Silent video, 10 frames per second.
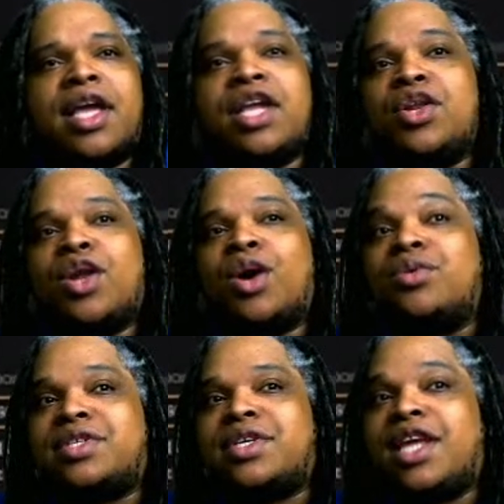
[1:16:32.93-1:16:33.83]
He
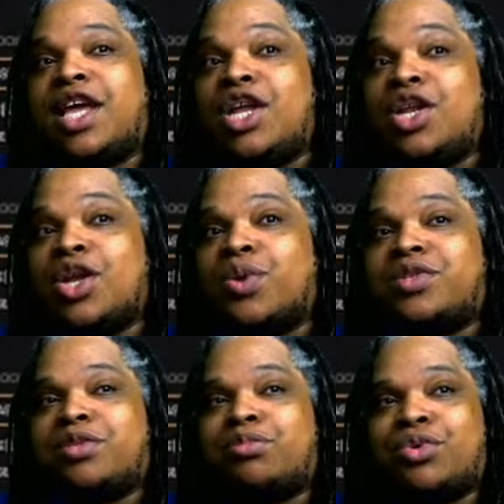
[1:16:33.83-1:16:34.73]
knows it. He
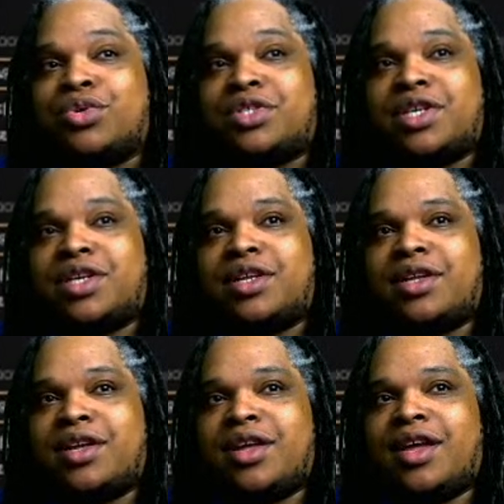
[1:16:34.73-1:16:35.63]
knows the bullshit.
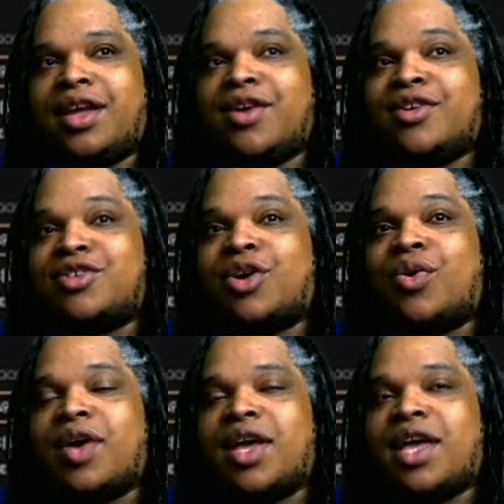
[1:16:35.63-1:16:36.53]

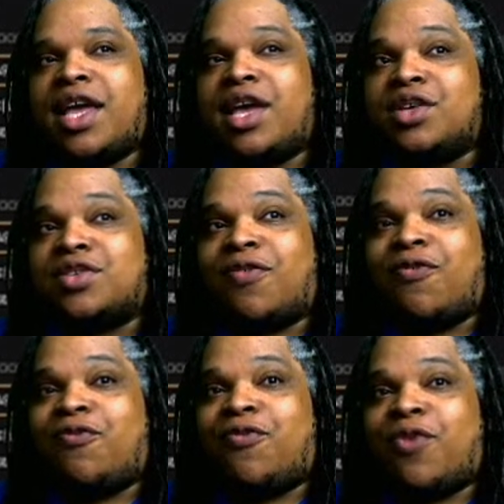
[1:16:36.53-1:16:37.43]
So he is
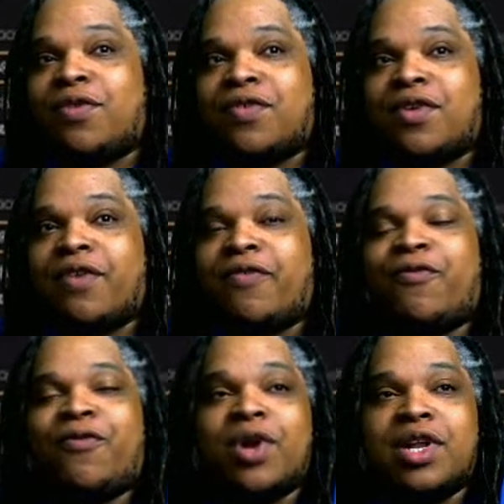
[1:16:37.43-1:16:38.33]

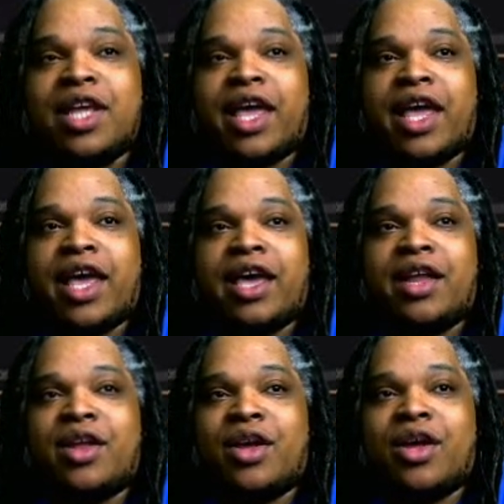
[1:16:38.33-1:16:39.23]
fully
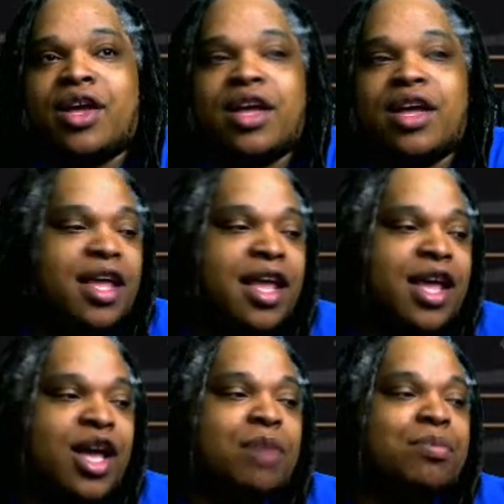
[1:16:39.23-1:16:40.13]
and
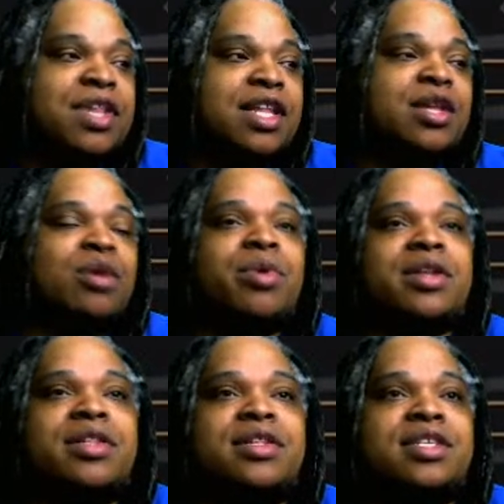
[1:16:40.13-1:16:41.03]
completely
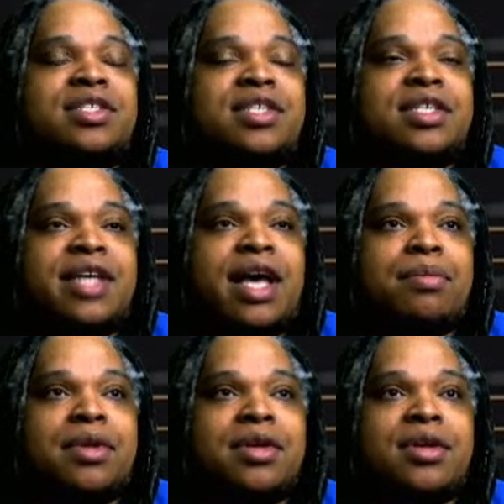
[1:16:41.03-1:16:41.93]
aware that this shit is
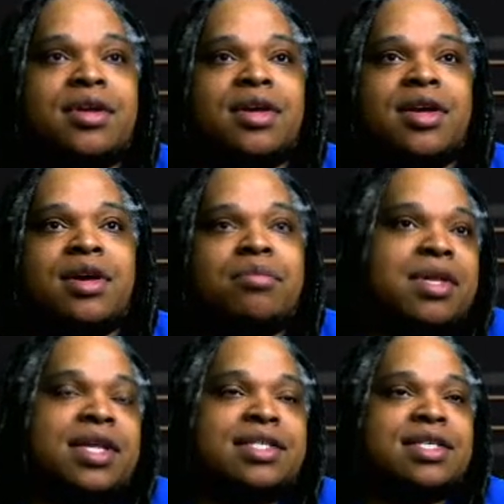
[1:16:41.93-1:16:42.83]
happening.
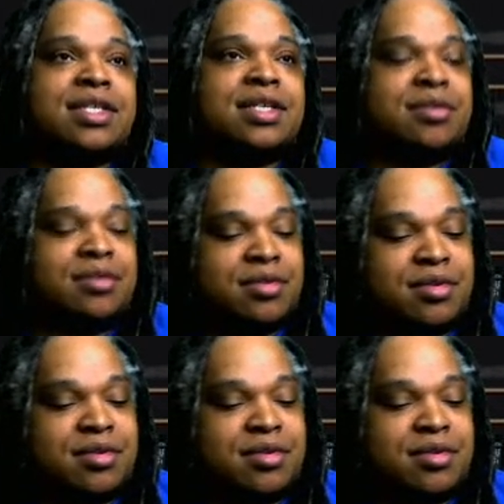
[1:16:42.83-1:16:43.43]
But let's continue.